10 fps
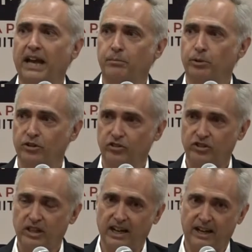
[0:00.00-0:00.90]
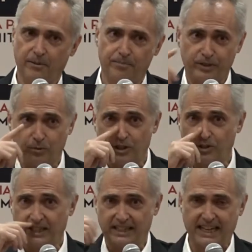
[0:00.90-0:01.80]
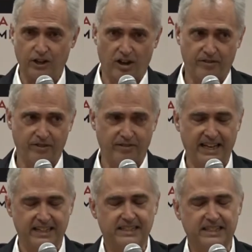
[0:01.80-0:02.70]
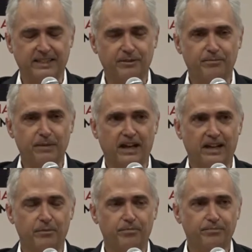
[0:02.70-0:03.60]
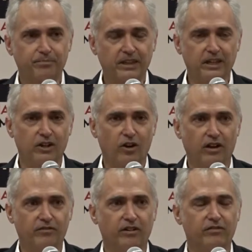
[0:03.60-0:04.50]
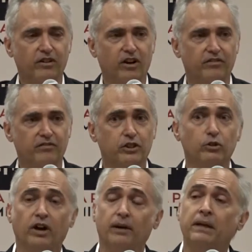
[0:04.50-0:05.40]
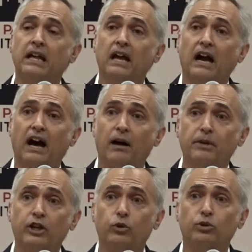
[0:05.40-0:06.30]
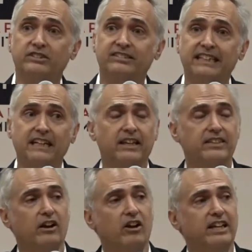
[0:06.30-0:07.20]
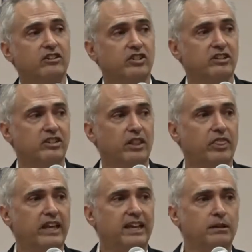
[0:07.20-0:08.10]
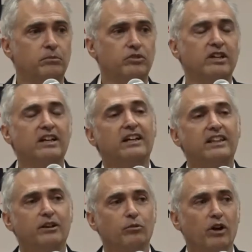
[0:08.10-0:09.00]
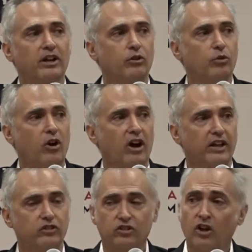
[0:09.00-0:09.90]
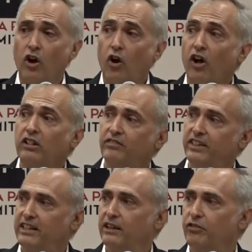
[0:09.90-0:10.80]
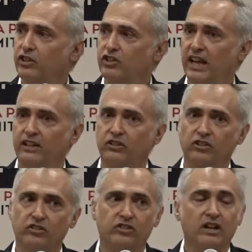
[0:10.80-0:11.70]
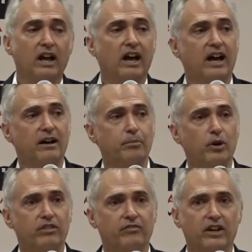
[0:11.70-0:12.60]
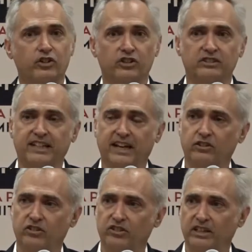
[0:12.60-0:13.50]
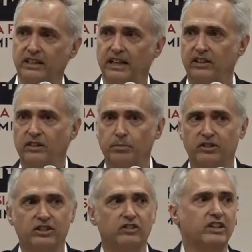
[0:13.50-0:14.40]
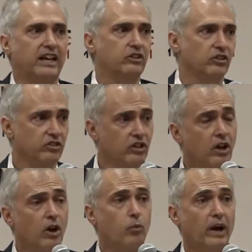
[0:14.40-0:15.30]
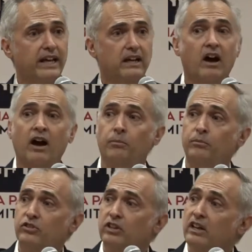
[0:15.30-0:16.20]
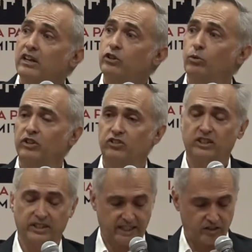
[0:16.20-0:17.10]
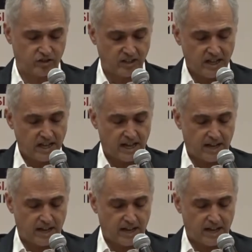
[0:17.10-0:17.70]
papers, which you can get off of that, off of Glue Up, you will see that there are consistent themes that run across all of the different sectors, both the functional sectors and the business sectors, when it comes to resilience.